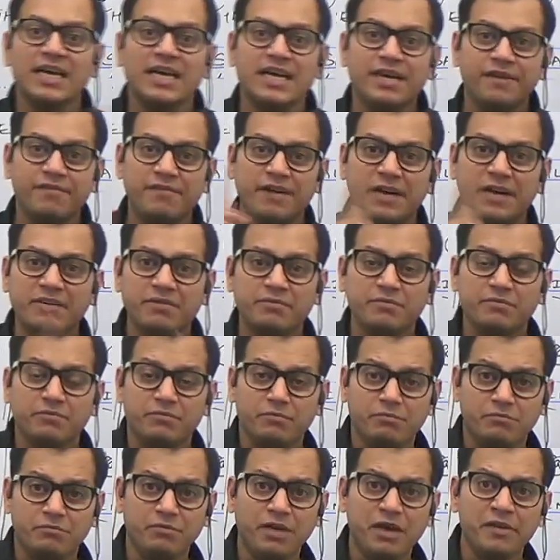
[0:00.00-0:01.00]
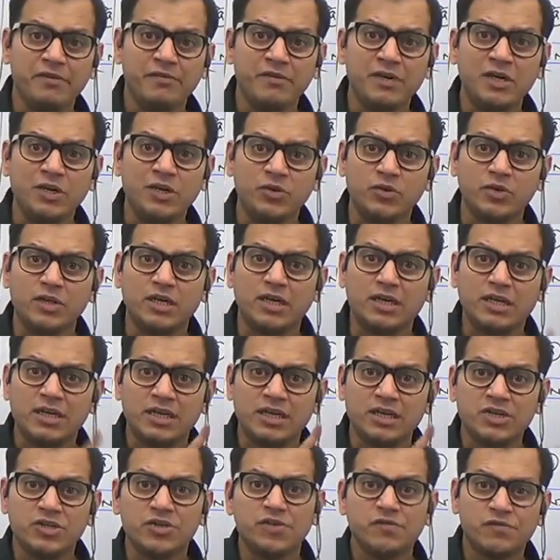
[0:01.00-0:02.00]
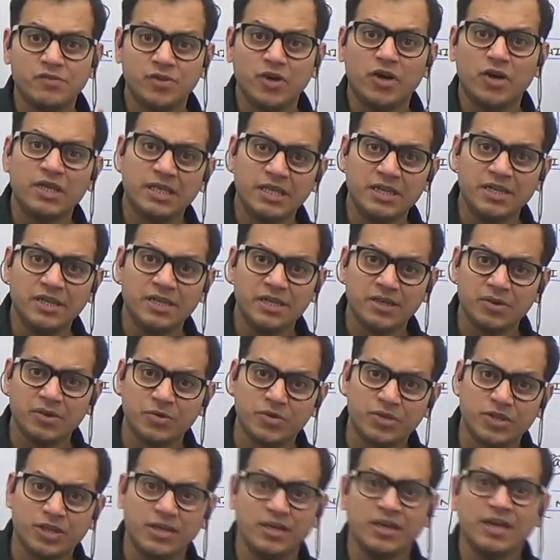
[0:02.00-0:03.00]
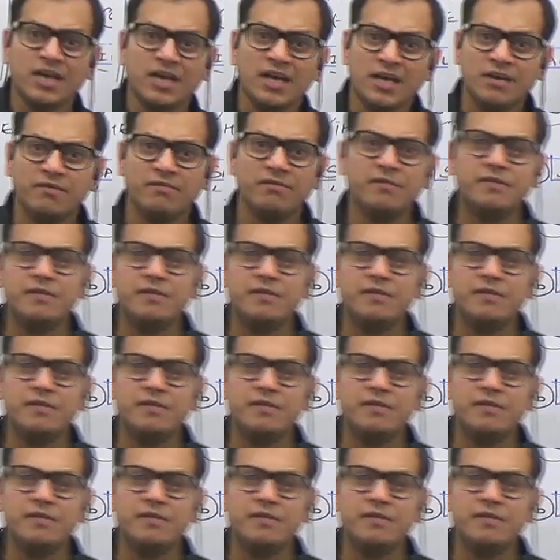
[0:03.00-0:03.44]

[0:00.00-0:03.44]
In fact, when we'll do the currents of North Indian Ocean, we